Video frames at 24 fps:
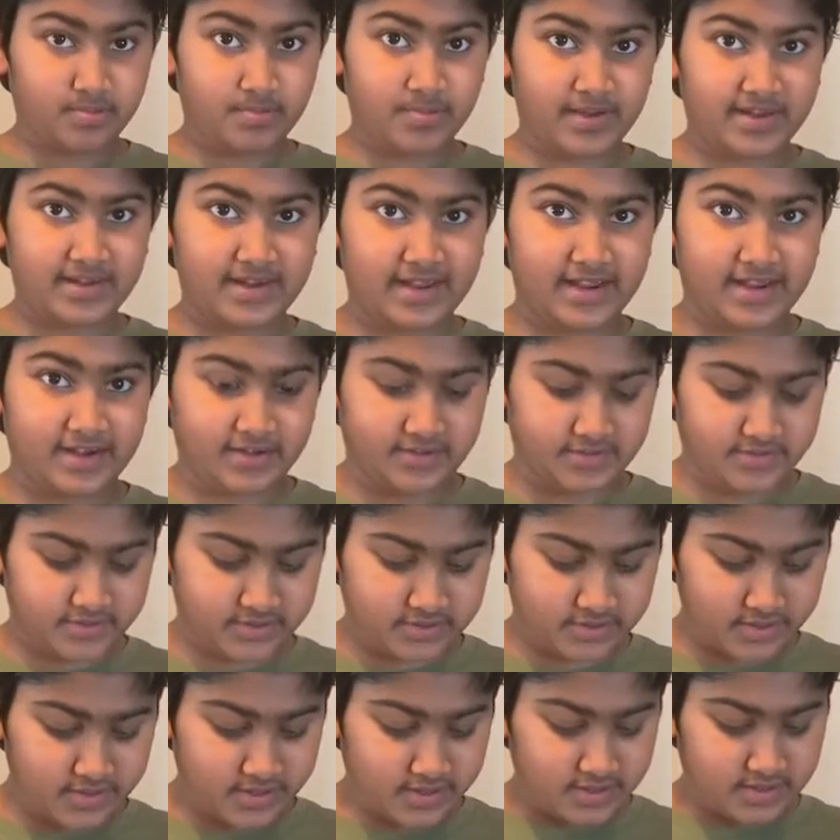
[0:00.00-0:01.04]

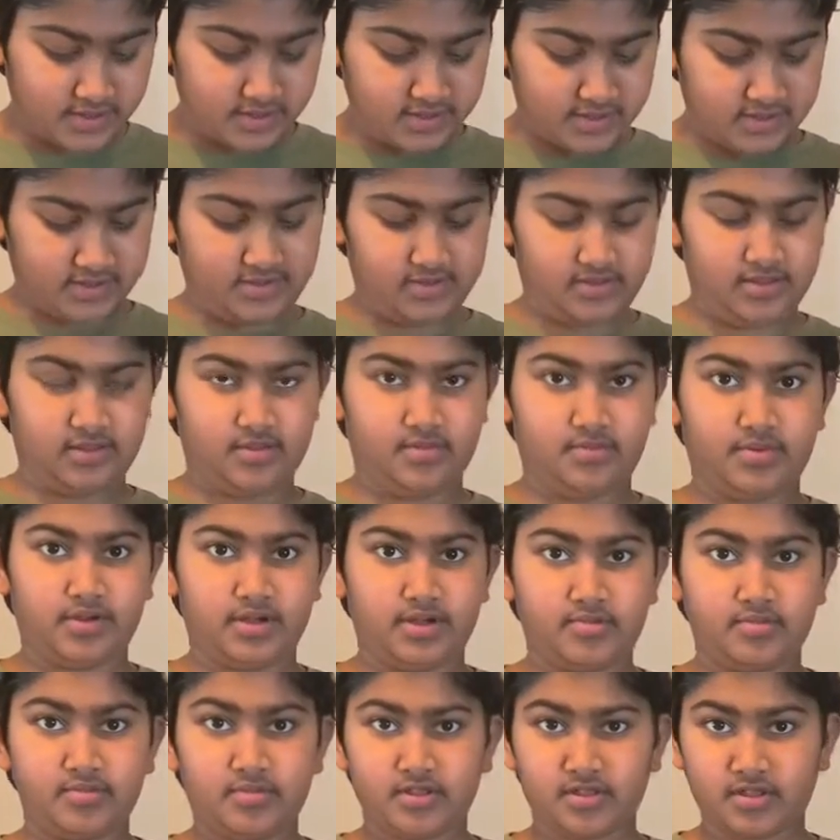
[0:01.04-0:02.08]
potatoes in the
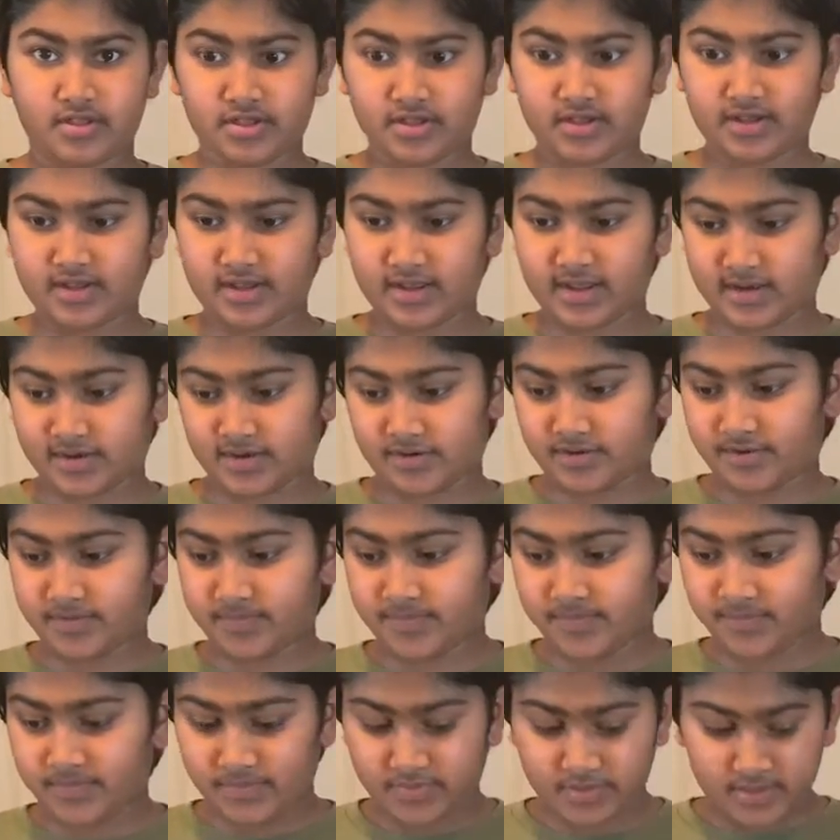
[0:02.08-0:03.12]
bottom of the container,
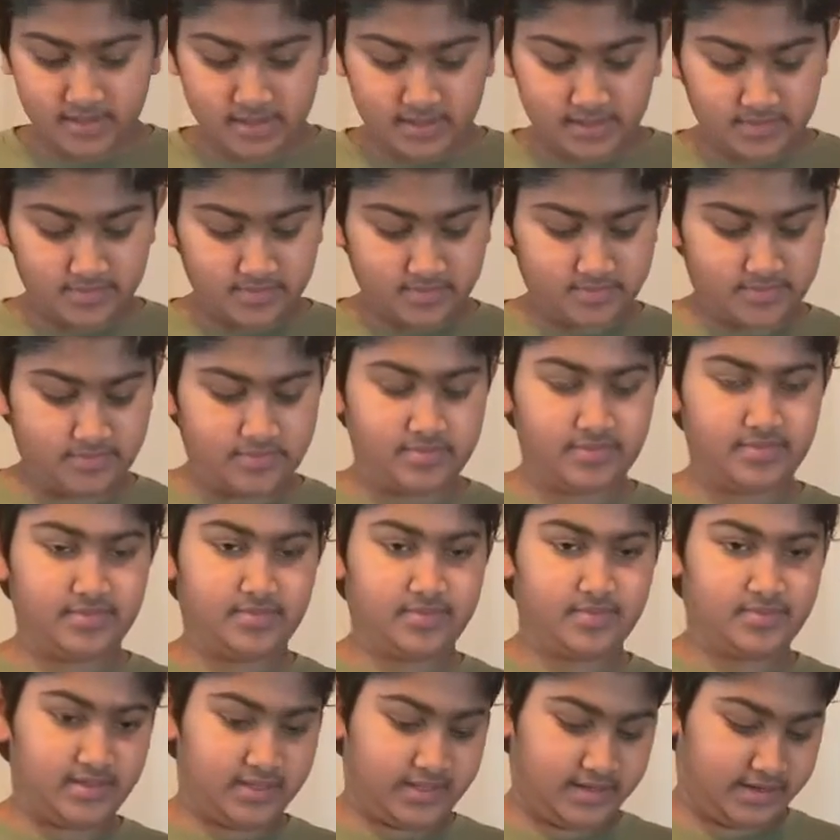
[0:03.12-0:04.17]

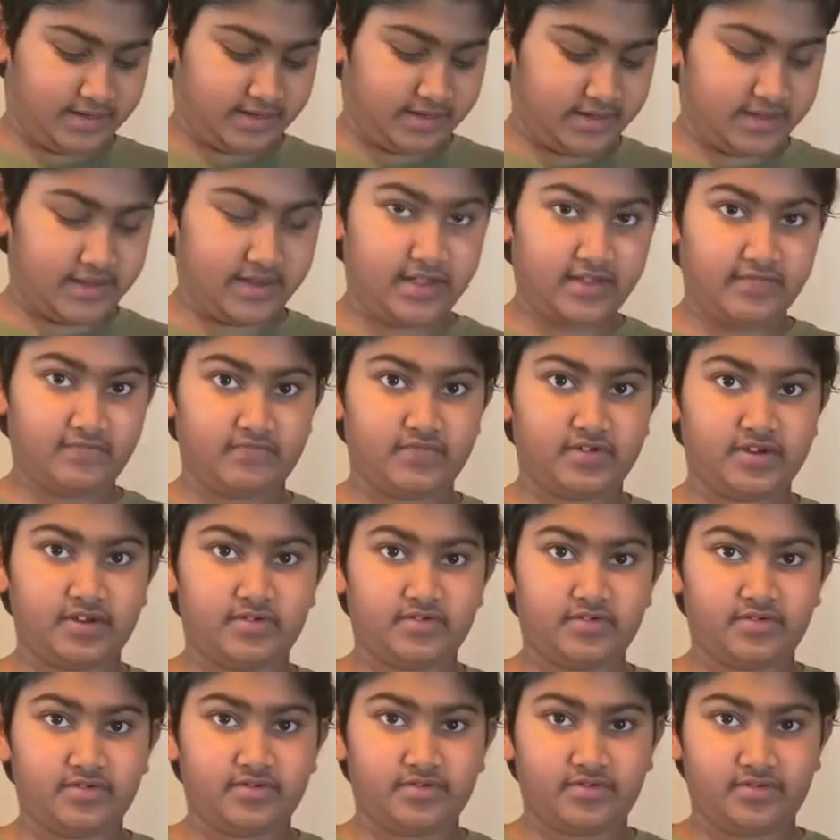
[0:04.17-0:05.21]
like I have
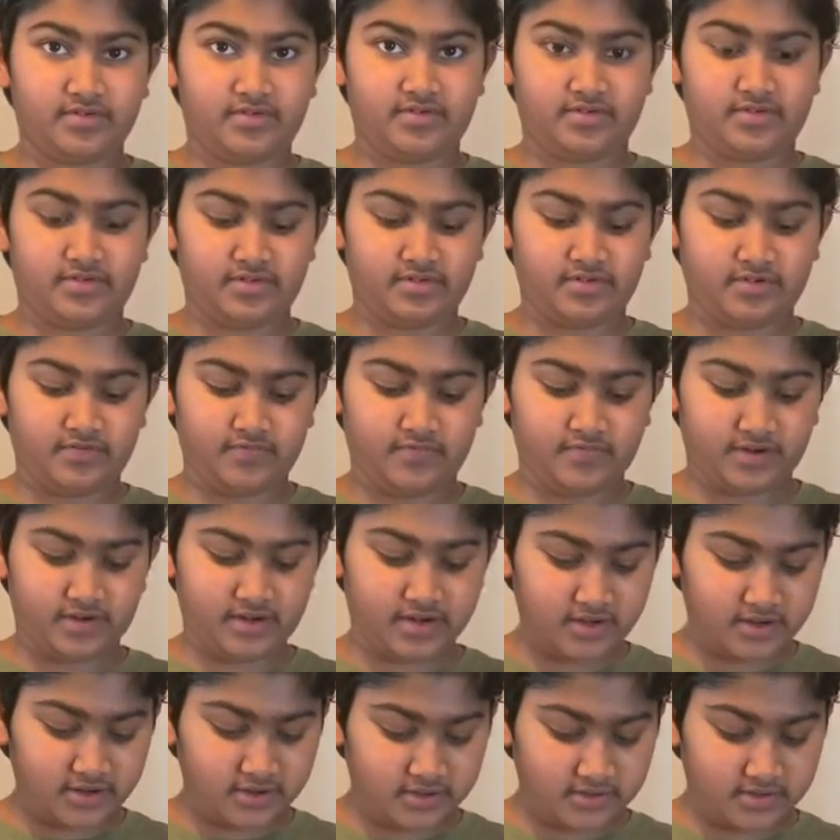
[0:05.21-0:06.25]
done over
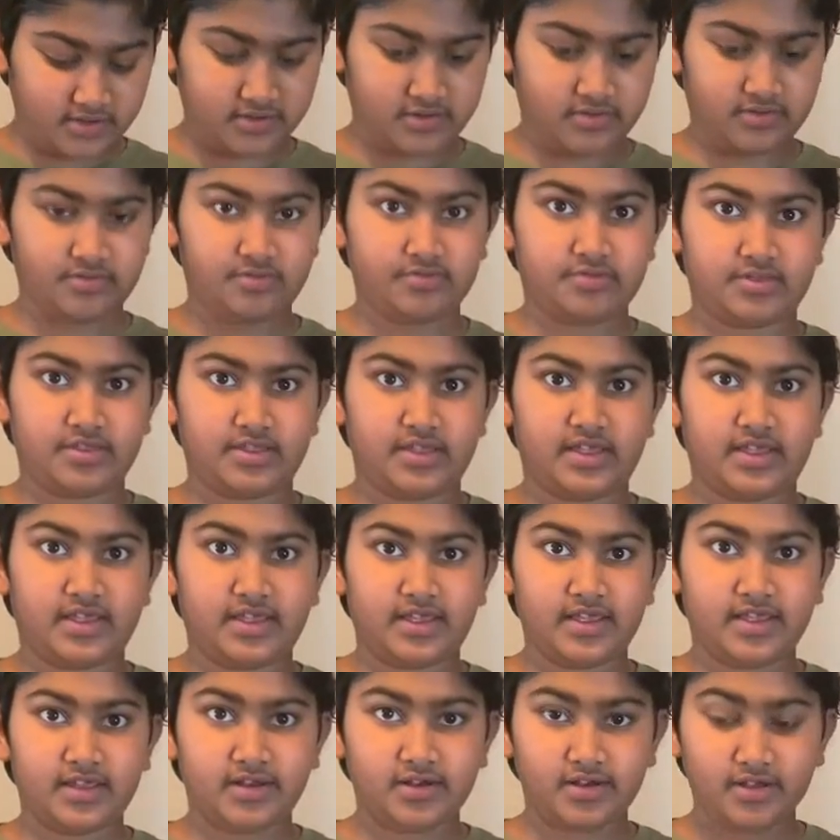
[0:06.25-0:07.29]
here. You can do it with a
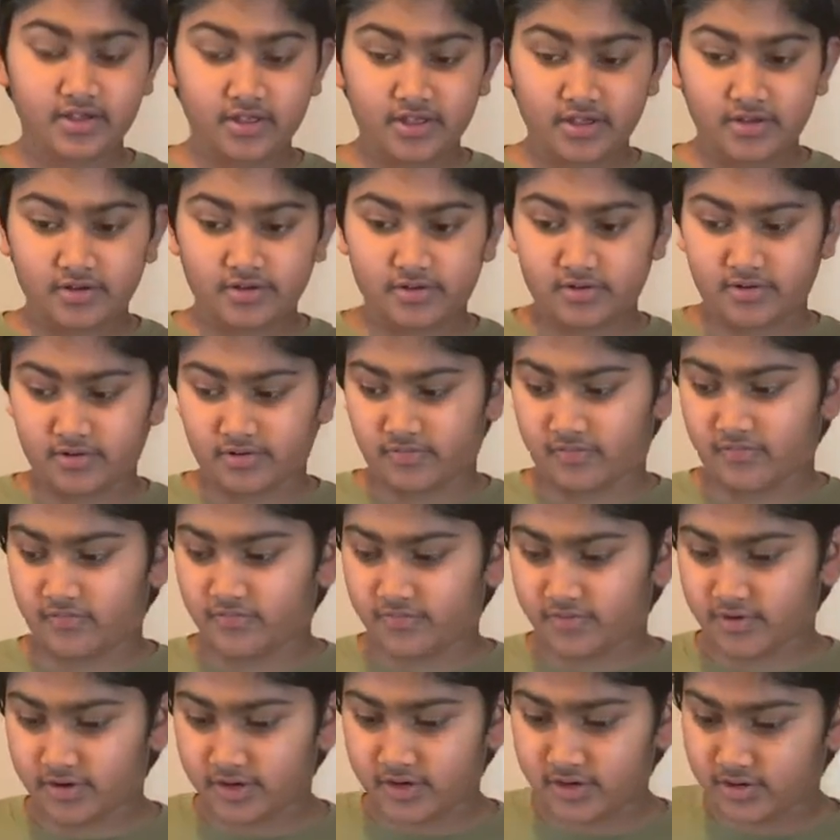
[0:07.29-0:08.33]
hand or a
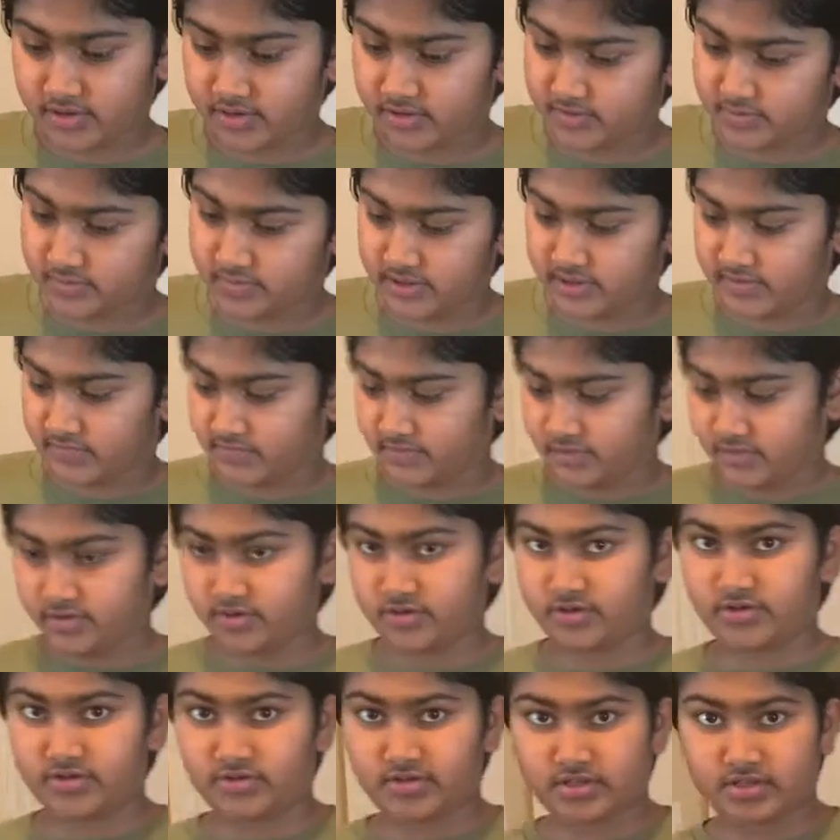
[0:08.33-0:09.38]
fork, whatever your
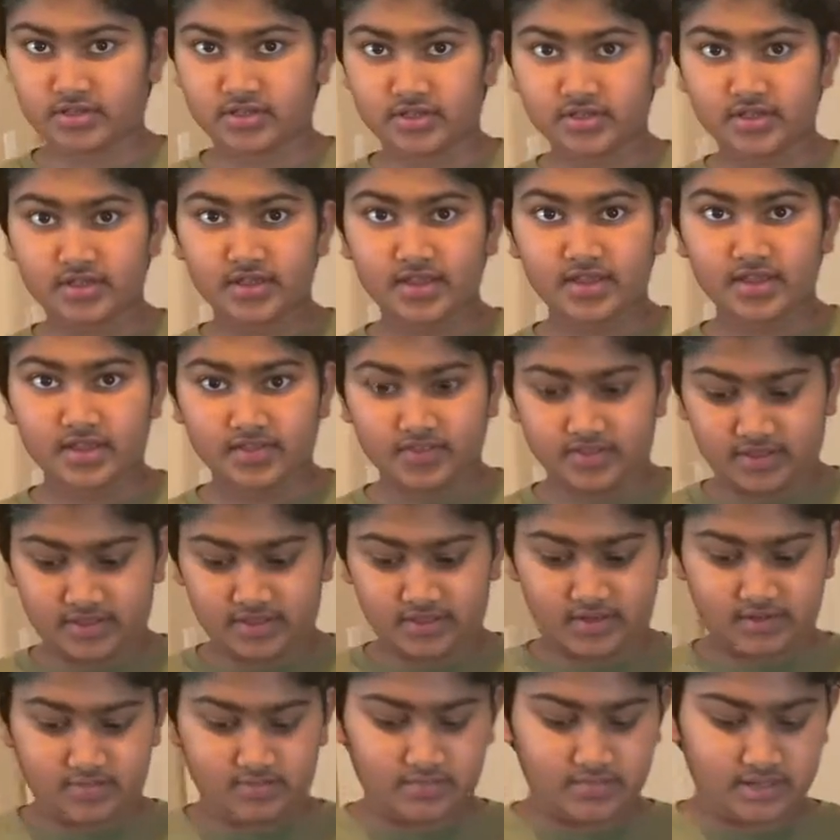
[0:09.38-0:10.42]
choice is.
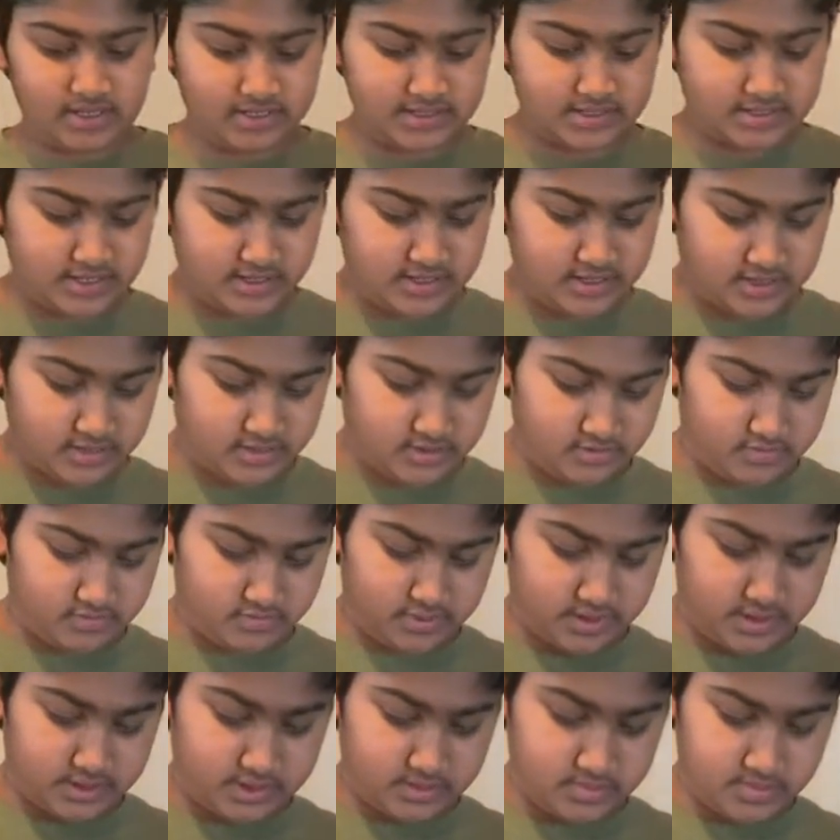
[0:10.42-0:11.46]
Then mix in your
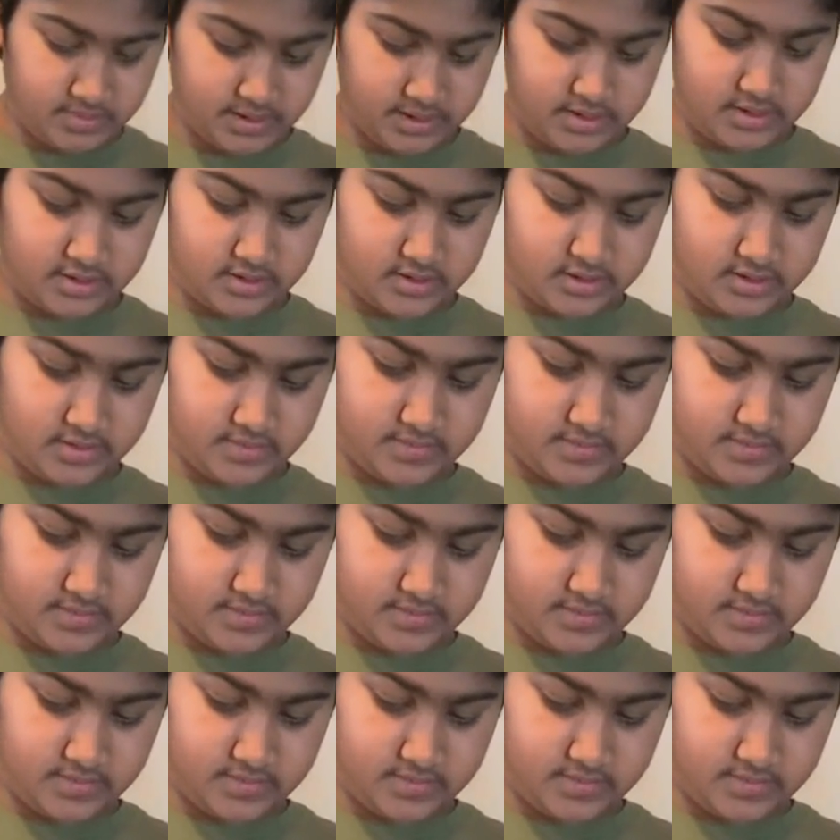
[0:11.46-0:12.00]
rice batter.